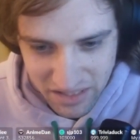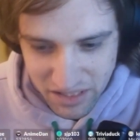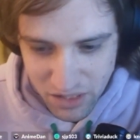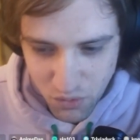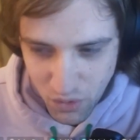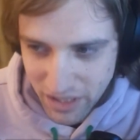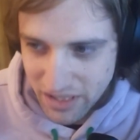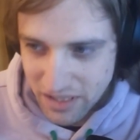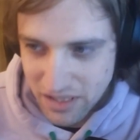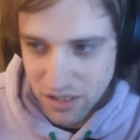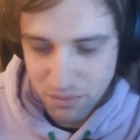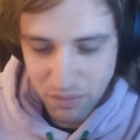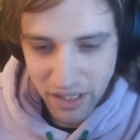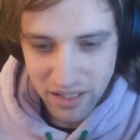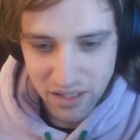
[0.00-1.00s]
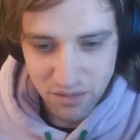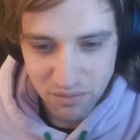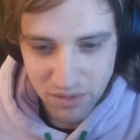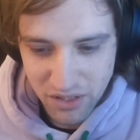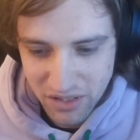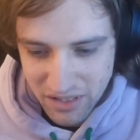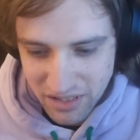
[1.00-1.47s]
this is why this is a pilot
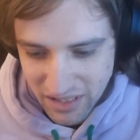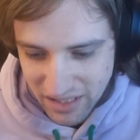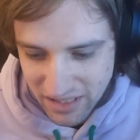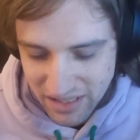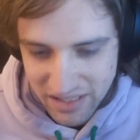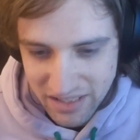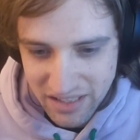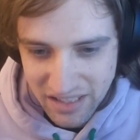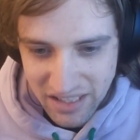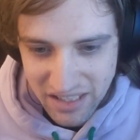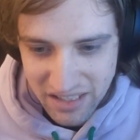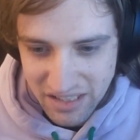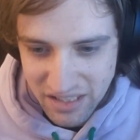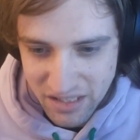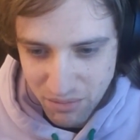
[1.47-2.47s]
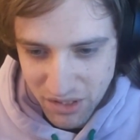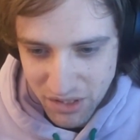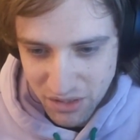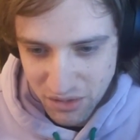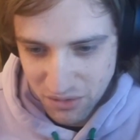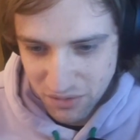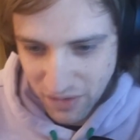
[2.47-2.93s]
because clearly these numbers
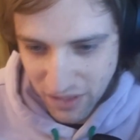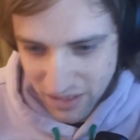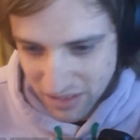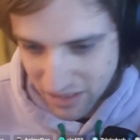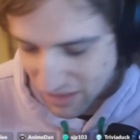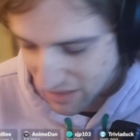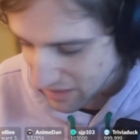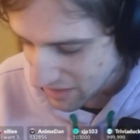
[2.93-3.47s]
are too fast.